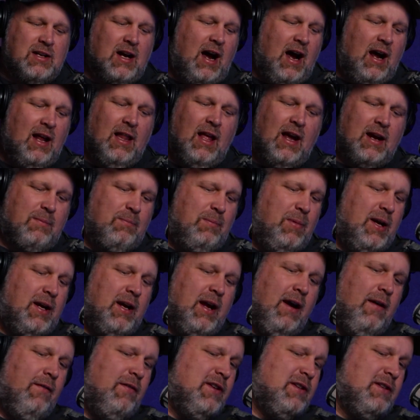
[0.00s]
I like
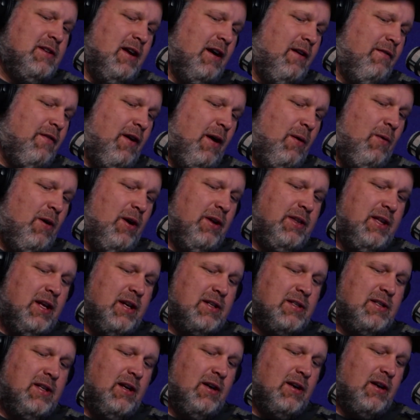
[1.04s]
big, heavy stuff. I want
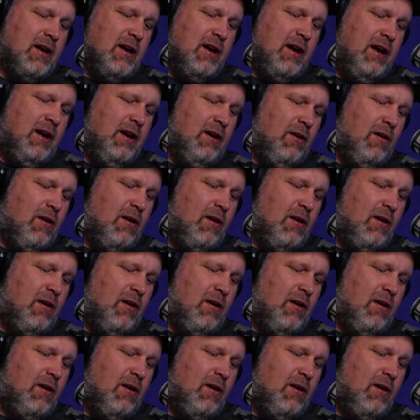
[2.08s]
things that are going to hit